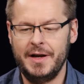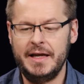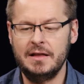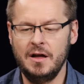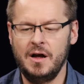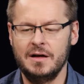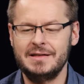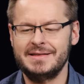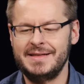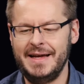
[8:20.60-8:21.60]
he
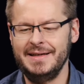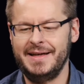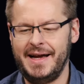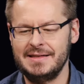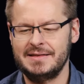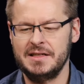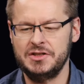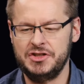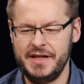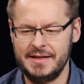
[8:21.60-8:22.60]
longed, Satan cast
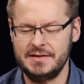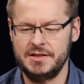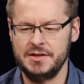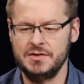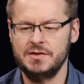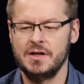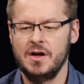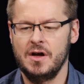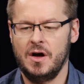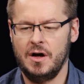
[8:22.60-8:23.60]
suggestions
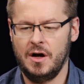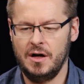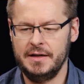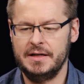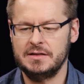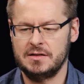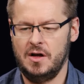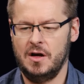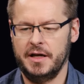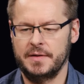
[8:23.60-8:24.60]
on his
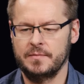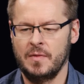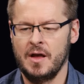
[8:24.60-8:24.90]
longing.